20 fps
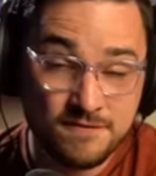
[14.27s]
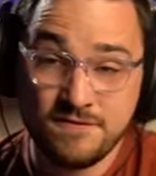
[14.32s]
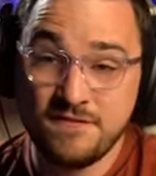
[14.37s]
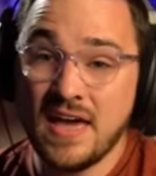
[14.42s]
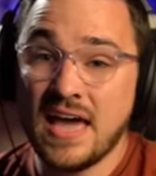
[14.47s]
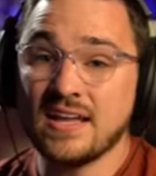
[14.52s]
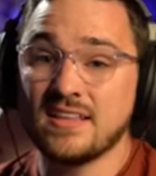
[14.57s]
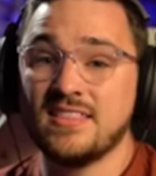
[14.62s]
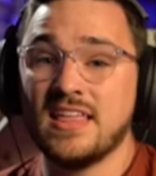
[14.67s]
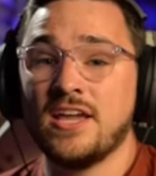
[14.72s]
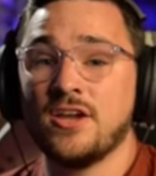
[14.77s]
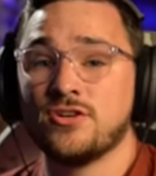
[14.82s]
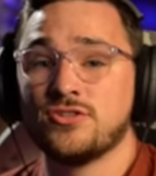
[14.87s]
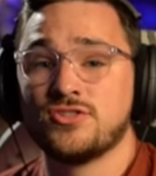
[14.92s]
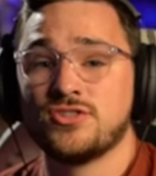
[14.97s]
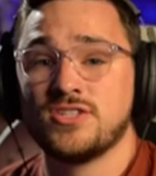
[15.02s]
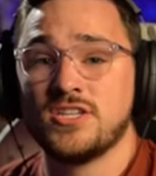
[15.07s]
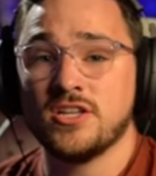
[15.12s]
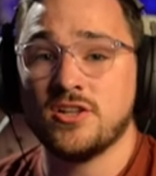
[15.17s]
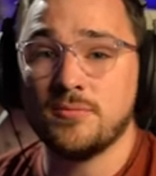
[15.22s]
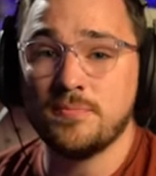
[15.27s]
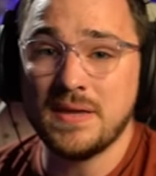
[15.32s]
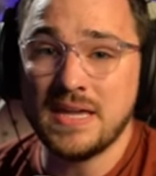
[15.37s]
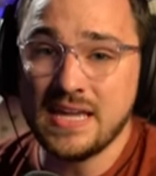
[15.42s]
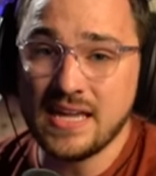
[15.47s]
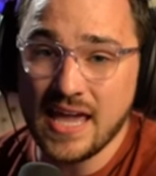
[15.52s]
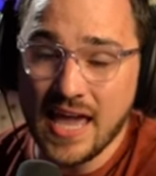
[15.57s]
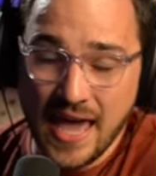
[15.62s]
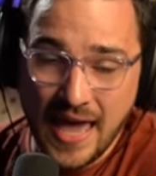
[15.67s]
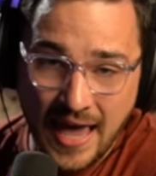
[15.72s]
fact, they are still
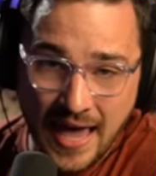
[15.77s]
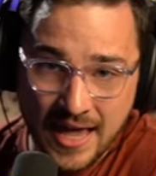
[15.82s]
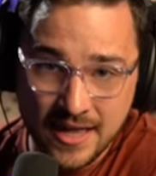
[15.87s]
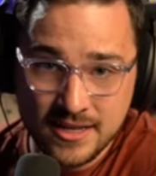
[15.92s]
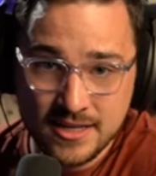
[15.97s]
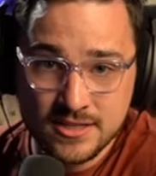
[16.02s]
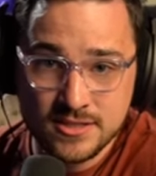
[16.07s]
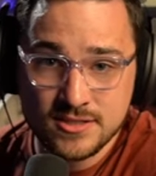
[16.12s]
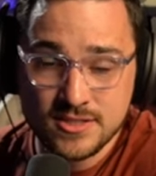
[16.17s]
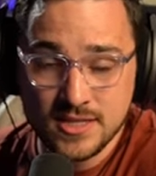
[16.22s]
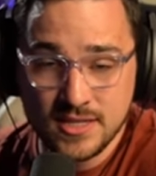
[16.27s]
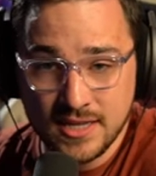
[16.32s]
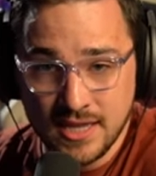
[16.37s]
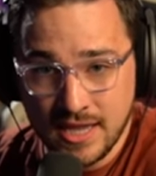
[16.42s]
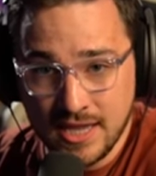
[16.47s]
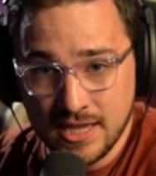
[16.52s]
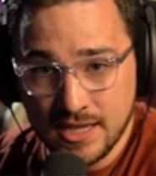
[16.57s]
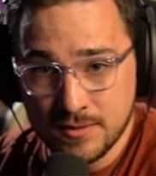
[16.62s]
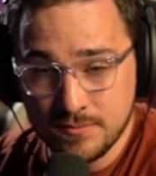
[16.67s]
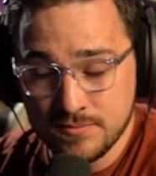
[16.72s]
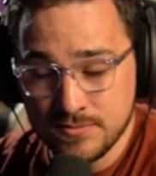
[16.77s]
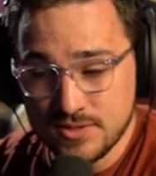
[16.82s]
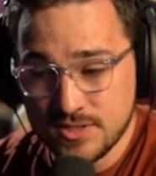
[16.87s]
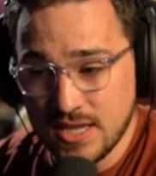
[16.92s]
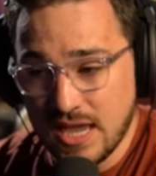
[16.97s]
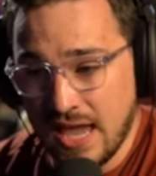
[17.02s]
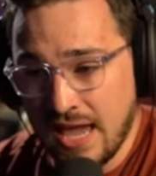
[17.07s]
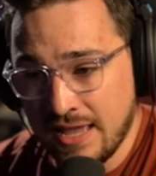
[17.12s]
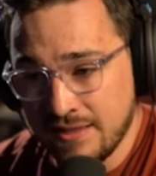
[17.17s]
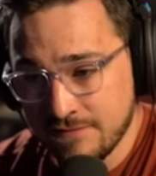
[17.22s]
being added to games
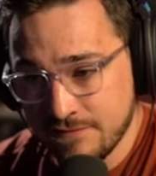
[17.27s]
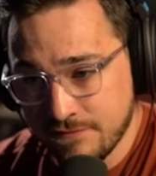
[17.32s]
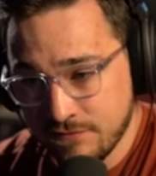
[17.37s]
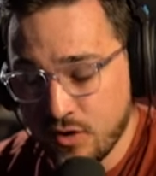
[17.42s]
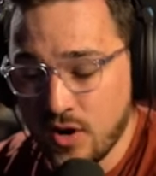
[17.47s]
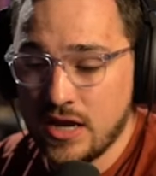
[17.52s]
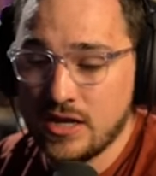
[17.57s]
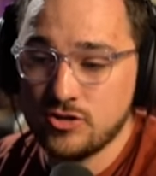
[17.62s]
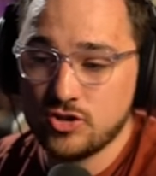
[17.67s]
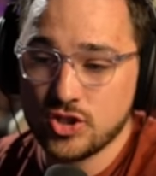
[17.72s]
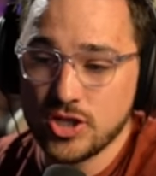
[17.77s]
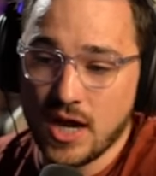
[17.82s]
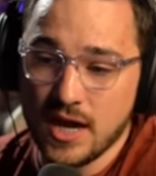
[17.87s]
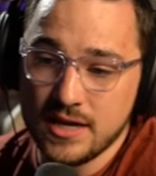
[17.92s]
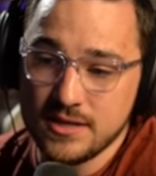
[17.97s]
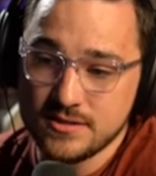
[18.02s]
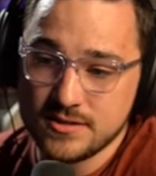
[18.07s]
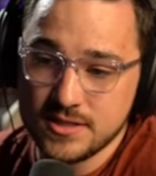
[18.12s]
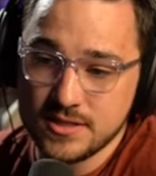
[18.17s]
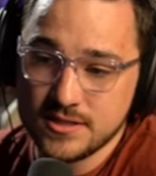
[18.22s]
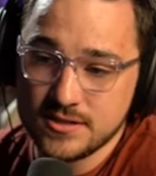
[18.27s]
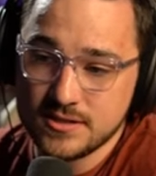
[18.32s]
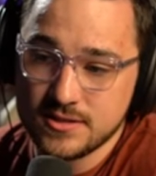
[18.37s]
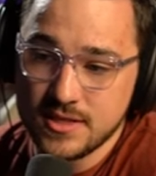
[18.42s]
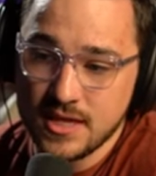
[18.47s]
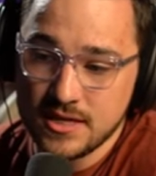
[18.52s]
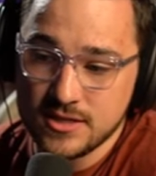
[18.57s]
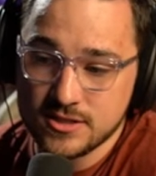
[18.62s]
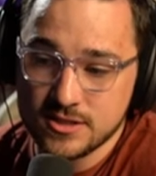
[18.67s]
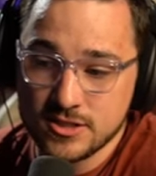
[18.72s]
and franchises
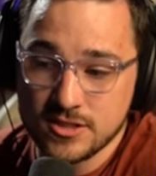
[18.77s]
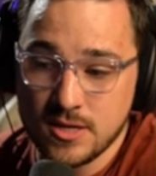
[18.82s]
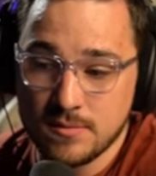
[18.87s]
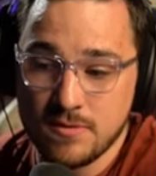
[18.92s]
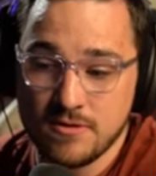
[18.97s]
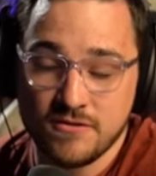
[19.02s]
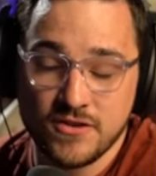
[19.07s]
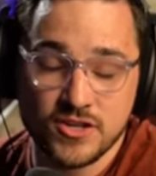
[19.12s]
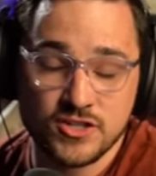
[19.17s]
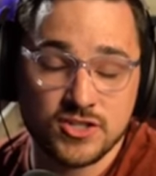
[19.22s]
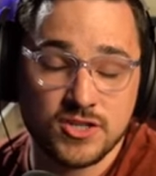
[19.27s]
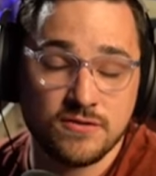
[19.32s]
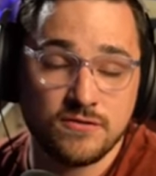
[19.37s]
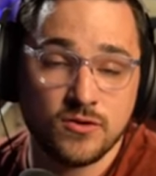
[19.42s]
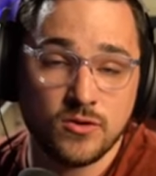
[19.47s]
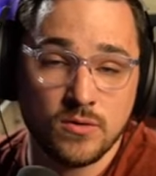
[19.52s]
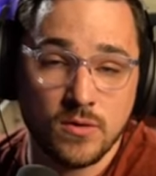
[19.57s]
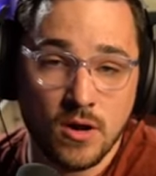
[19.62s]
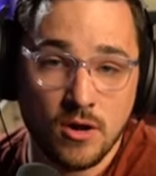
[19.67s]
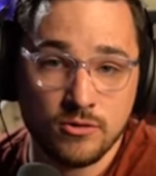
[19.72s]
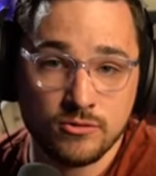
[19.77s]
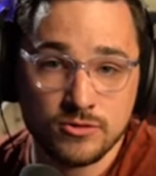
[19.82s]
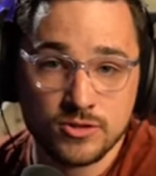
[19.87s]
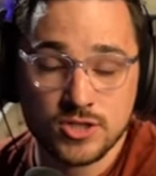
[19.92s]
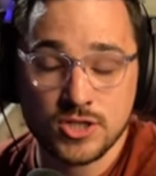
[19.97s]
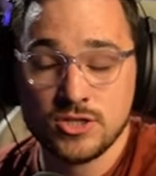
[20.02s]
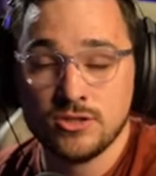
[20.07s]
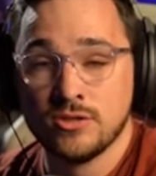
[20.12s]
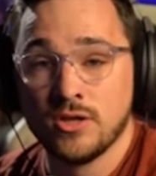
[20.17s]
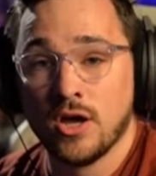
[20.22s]
that some of us have grown
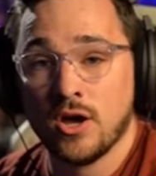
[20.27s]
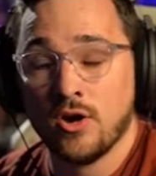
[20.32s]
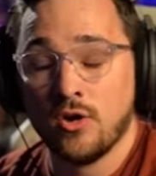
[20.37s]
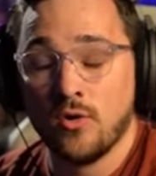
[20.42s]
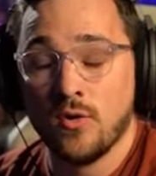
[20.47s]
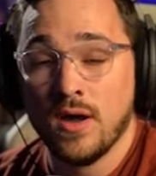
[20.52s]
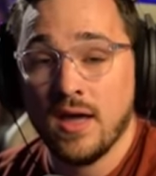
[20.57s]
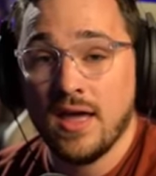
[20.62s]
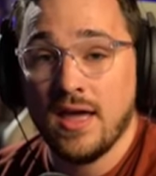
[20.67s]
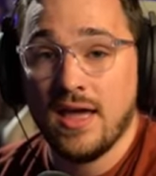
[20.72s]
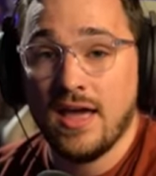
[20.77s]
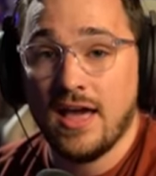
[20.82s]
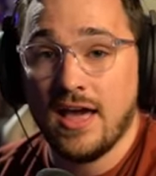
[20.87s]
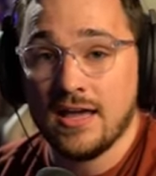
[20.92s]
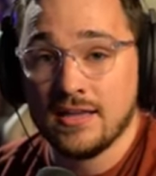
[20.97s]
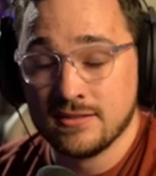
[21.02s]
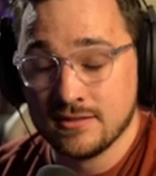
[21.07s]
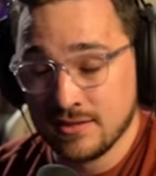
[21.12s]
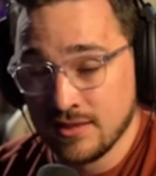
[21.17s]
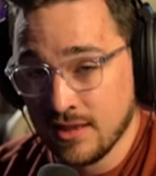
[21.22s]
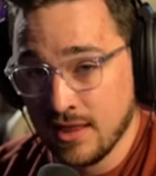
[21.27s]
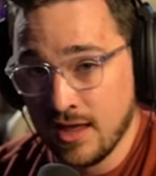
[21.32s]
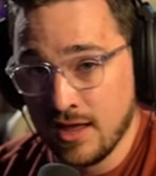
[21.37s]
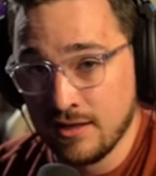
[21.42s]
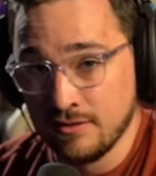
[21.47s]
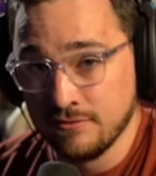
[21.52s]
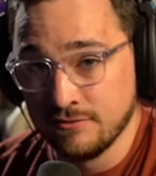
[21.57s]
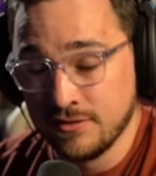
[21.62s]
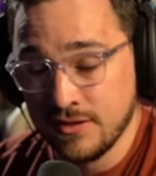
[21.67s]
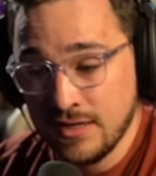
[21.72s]
to know and
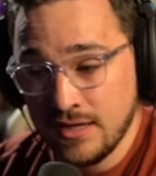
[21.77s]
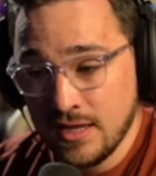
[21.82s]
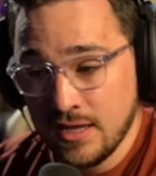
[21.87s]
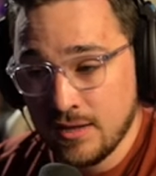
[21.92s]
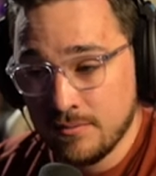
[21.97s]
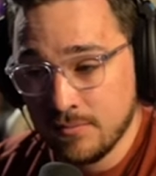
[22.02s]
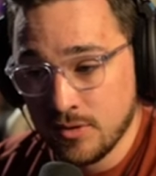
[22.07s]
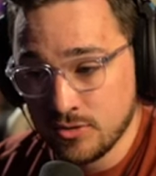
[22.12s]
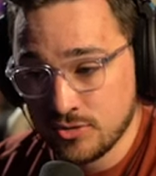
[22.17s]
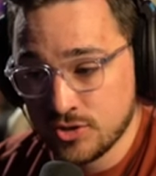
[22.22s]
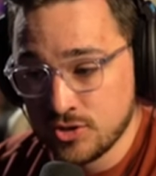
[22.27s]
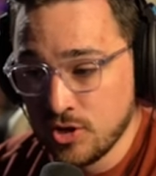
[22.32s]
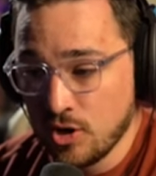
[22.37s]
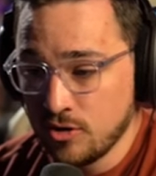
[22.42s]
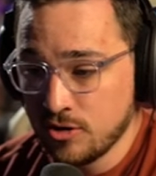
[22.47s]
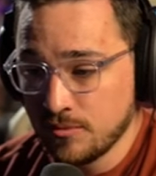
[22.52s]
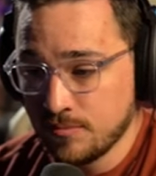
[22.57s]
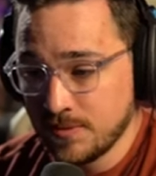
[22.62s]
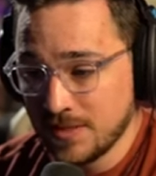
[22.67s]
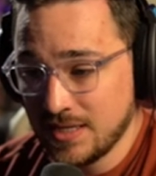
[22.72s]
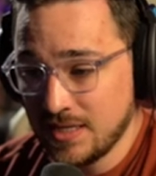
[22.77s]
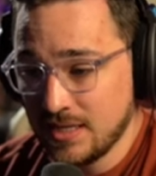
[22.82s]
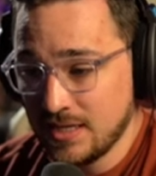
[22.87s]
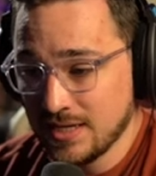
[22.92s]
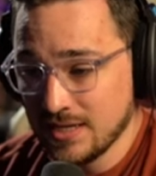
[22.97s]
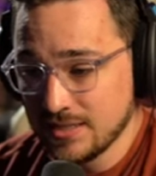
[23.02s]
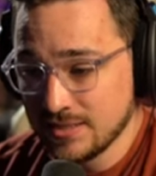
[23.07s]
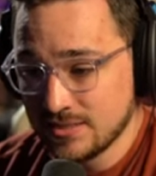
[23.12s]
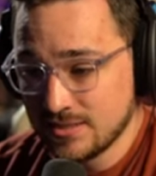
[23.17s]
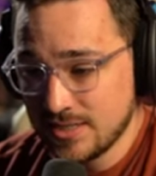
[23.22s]
love. Most notably,
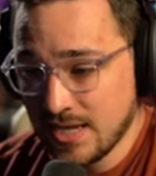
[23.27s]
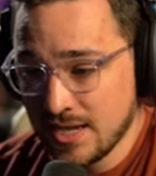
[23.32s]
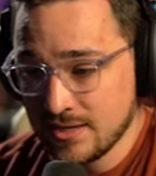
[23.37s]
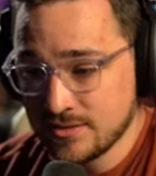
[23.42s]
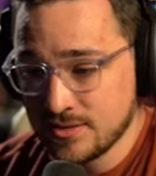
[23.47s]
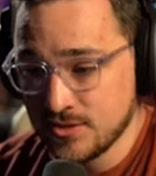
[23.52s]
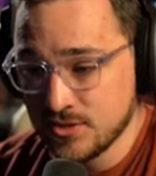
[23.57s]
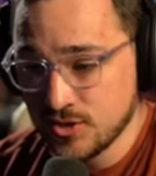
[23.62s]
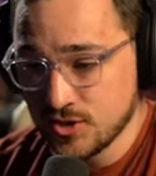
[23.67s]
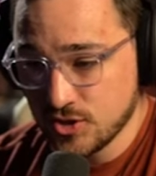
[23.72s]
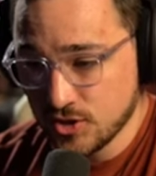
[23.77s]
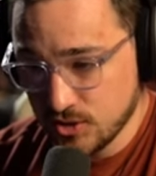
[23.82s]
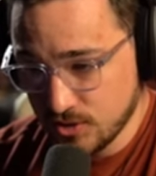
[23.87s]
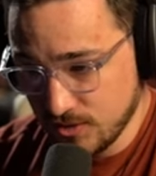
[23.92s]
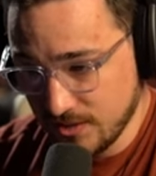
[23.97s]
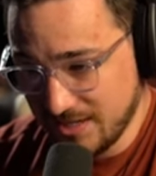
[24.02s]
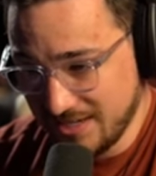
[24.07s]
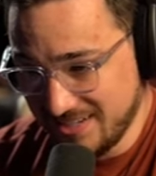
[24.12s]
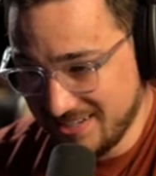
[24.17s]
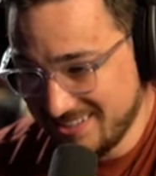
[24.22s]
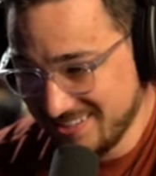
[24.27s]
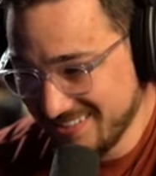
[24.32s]
Assassin's Creed.